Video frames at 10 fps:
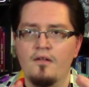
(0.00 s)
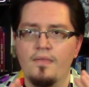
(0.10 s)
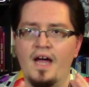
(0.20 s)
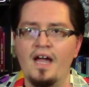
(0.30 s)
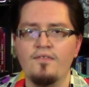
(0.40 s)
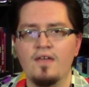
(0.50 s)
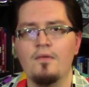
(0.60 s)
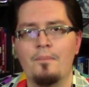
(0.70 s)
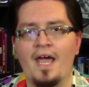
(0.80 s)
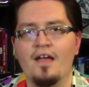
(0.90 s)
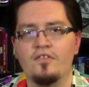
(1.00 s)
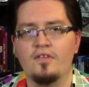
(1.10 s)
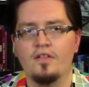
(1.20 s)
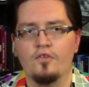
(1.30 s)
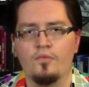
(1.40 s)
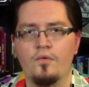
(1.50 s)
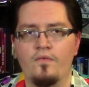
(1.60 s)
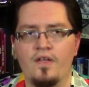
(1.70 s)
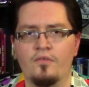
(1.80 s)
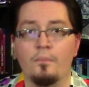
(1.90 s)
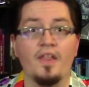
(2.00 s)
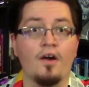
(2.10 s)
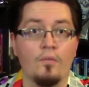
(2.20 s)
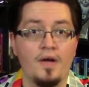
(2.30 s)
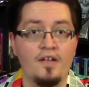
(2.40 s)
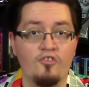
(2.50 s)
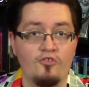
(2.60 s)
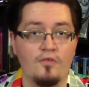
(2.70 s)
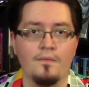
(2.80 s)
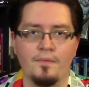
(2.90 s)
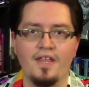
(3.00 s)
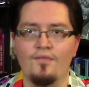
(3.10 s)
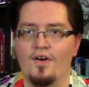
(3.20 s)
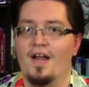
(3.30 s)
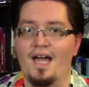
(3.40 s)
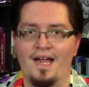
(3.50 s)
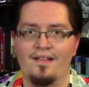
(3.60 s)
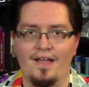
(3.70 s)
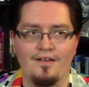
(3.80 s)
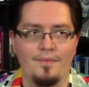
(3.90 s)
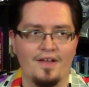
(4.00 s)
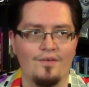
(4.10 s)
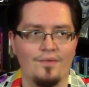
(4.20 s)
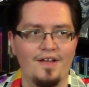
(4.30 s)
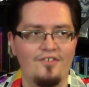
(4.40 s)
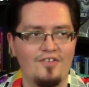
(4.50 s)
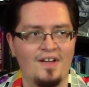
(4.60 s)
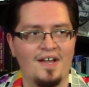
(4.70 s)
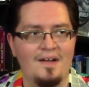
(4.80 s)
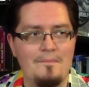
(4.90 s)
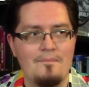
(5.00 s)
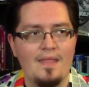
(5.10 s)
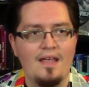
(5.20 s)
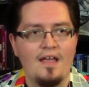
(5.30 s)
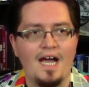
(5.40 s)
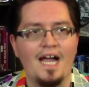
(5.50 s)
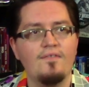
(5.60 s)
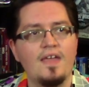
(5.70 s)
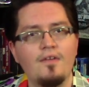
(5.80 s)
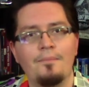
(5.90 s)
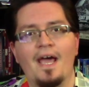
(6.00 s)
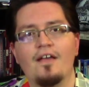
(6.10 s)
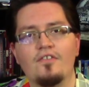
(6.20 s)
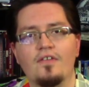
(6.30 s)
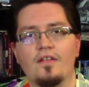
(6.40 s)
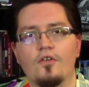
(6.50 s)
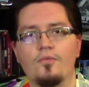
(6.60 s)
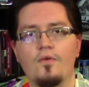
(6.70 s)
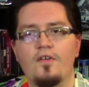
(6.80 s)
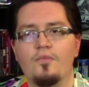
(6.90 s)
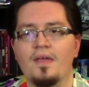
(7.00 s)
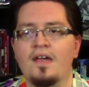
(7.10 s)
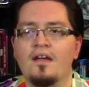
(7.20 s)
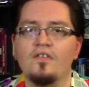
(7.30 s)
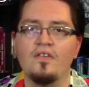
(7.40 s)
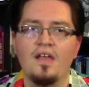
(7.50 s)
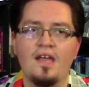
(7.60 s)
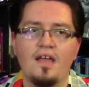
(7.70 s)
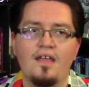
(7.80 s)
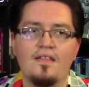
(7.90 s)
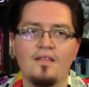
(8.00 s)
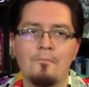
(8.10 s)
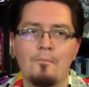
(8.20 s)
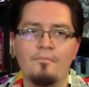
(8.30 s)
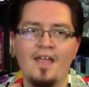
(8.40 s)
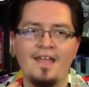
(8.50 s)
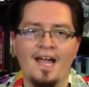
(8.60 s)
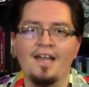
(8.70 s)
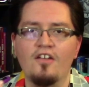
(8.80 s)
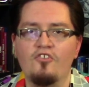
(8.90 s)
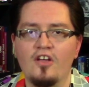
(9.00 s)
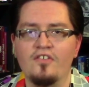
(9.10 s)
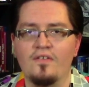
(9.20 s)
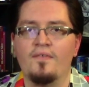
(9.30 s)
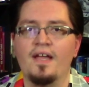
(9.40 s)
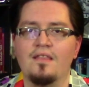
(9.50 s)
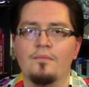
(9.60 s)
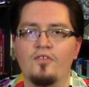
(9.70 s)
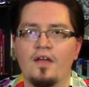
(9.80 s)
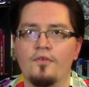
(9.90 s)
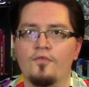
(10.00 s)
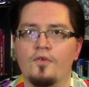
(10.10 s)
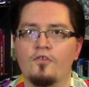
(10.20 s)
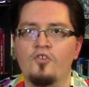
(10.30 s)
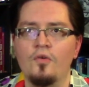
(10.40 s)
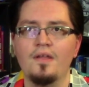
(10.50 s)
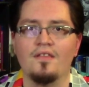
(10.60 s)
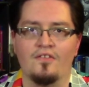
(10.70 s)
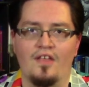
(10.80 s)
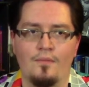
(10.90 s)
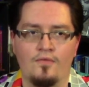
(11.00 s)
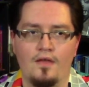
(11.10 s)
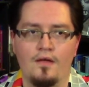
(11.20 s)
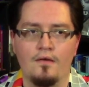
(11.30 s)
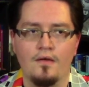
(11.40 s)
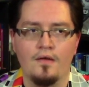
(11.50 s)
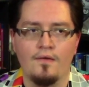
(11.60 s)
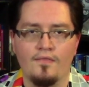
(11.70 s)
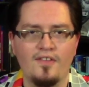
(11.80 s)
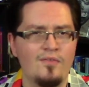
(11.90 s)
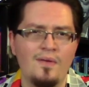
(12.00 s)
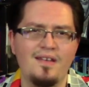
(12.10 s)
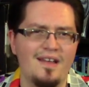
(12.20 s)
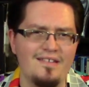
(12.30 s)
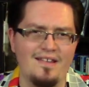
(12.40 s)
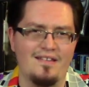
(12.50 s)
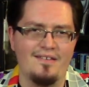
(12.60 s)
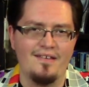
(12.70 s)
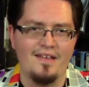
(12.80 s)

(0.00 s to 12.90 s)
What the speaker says: I've given passes on those movies. Blair Witch, believe it or not, I liked Blair Witch. I've given passes on those movies because they kind of justified themselves for doing the same thing. This one doesn't.